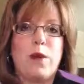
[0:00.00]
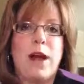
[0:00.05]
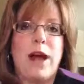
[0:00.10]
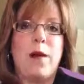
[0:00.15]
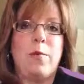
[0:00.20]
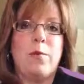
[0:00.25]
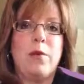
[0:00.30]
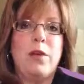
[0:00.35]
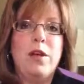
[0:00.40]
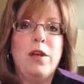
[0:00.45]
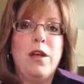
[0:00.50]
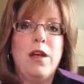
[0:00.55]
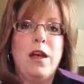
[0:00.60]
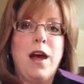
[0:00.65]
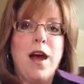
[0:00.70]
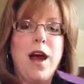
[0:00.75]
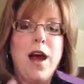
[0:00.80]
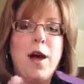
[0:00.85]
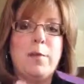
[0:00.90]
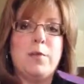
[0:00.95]
wrap
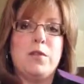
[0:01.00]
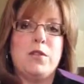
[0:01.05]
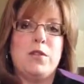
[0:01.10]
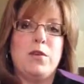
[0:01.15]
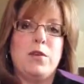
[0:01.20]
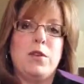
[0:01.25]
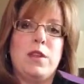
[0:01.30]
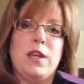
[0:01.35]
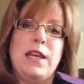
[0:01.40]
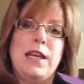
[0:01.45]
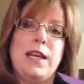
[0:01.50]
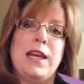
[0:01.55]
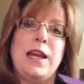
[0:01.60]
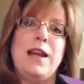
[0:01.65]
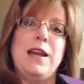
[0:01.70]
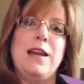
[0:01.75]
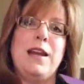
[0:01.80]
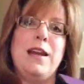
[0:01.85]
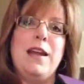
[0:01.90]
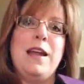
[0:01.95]
up to the
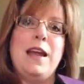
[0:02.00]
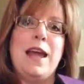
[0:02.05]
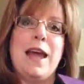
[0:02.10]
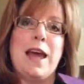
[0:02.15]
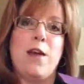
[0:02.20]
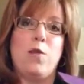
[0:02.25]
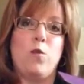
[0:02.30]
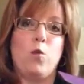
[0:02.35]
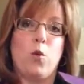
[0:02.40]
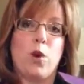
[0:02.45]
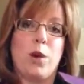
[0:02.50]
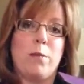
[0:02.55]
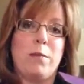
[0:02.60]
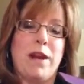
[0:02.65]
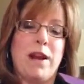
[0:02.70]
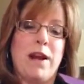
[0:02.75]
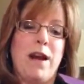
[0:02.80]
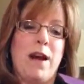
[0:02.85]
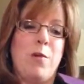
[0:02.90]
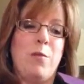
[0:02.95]
heat and warm
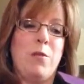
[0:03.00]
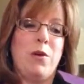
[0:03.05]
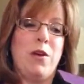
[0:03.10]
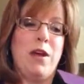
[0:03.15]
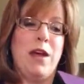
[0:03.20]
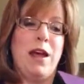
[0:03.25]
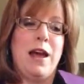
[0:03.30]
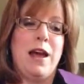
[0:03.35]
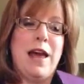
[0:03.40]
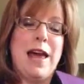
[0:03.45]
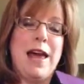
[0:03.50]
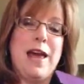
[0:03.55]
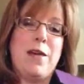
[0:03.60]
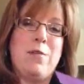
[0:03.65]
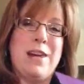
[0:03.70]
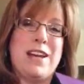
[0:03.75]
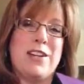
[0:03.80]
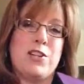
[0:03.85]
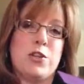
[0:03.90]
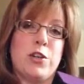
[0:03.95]
it up.
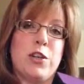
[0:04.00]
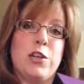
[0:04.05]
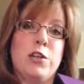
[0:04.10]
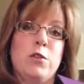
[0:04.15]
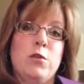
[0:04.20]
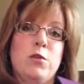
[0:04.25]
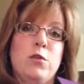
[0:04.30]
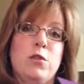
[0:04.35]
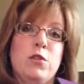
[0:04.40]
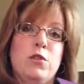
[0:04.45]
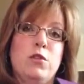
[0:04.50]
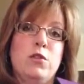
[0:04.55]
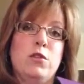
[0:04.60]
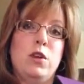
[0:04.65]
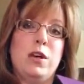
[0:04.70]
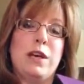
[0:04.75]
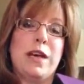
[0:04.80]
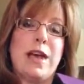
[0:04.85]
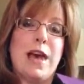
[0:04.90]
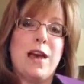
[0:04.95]
And make sure you
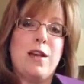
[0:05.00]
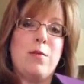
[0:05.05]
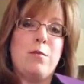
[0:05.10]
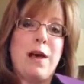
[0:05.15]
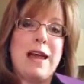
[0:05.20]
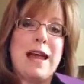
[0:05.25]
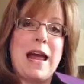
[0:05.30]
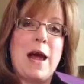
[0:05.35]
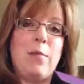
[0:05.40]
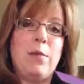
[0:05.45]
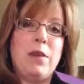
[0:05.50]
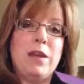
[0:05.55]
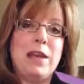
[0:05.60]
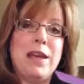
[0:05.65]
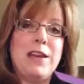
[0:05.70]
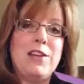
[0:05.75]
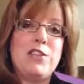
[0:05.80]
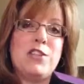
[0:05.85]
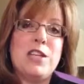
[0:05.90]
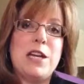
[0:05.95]
look at my
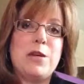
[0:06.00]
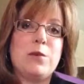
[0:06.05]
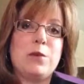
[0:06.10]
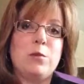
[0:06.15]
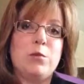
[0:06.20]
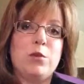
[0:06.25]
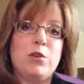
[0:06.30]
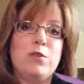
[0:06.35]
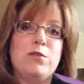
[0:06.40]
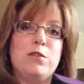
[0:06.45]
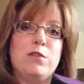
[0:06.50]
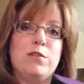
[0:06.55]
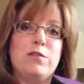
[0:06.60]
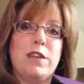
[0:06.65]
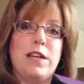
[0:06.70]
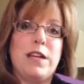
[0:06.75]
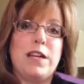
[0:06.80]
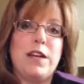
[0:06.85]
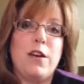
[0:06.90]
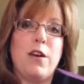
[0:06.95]
application and removal
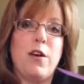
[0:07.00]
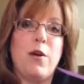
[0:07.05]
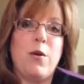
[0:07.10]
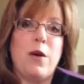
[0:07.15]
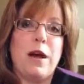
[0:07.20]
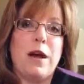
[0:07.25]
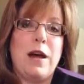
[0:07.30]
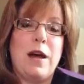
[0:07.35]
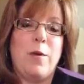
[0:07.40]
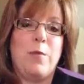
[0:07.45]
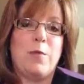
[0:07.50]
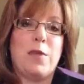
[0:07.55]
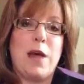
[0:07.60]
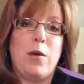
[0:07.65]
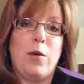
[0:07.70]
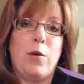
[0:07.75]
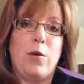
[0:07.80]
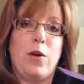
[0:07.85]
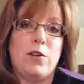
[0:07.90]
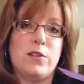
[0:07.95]
video
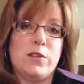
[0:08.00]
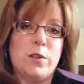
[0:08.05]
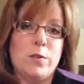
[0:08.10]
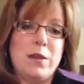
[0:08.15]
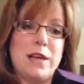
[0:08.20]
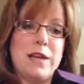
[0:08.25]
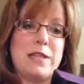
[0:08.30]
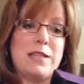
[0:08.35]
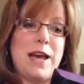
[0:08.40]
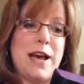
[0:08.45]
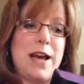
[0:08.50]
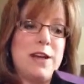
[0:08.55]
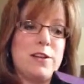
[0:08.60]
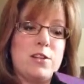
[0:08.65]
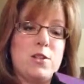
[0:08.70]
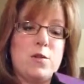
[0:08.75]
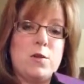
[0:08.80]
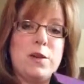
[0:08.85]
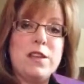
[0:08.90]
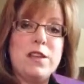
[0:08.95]
that will also be
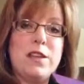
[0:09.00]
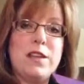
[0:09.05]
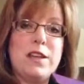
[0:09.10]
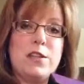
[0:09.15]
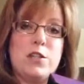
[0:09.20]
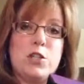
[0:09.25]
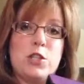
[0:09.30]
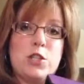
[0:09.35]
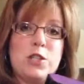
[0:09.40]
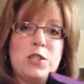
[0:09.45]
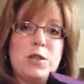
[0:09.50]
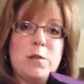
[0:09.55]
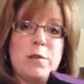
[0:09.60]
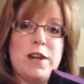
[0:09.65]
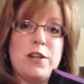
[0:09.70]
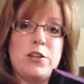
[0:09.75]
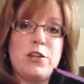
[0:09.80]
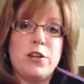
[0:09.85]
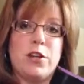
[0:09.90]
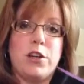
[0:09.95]
attached with this, just to
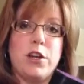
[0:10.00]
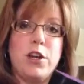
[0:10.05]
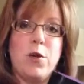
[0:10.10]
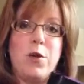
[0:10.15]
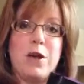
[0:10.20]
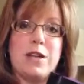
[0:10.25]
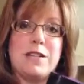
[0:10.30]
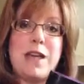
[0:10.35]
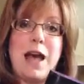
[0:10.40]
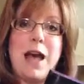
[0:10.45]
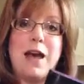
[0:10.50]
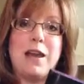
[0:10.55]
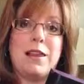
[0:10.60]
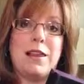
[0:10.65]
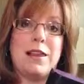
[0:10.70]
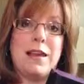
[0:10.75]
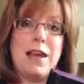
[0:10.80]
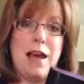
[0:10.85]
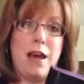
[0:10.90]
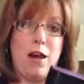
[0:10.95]
make sure you know
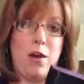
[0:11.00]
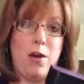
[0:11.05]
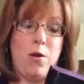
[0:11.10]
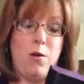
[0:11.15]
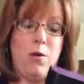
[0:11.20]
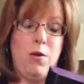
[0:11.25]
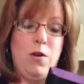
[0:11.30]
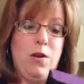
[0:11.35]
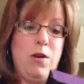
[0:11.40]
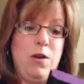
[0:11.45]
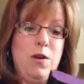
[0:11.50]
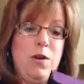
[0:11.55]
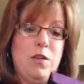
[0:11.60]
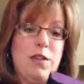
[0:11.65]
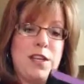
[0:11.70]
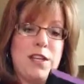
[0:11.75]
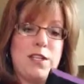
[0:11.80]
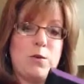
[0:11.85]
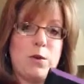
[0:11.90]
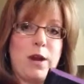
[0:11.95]
exactly how
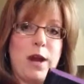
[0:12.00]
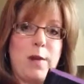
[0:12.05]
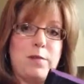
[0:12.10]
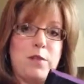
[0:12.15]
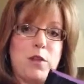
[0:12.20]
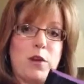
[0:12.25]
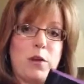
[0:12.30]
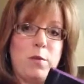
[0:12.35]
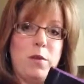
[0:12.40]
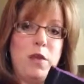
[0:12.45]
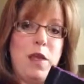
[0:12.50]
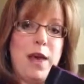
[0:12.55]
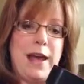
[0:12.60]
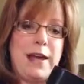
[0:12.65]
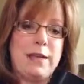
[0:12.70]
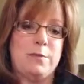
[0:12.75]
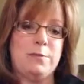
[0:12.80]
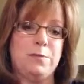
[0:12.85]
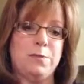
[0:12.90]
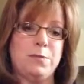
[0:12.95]
these wraps are
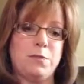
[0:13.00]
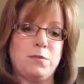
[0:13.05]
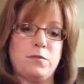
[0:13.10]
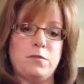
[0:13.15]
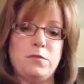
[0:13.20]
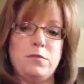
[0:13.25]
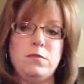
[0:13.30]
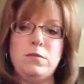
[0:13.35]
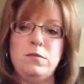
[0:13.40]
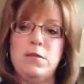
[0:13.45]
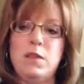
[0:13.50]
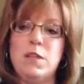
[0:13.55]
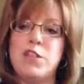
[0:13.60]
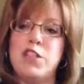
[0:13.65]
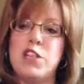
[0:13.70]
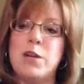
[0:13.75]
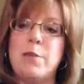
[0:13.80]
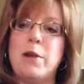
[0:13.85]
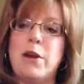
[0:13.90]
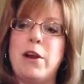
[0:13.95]
applied.
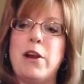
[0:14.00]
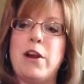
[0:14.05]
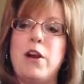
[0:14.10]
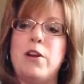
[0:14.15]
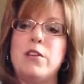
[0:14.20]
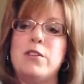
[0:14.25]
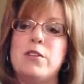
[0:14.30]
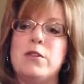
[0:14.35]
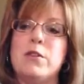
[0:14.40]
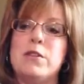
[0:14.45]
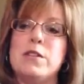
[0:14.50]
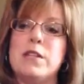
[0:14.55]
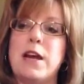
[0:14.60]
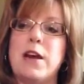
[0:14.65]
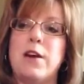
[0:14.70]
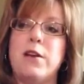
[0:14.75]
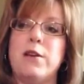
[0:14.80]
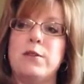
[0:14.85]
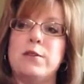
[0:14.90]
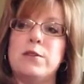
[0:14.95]
Jamberry also
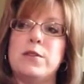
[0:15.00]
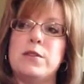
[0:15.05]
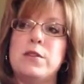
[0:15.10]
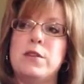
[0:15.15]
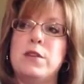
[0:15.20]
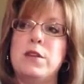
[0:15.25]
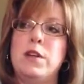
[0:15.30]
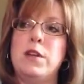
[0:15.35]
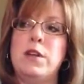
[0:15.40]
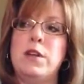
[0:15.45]
sells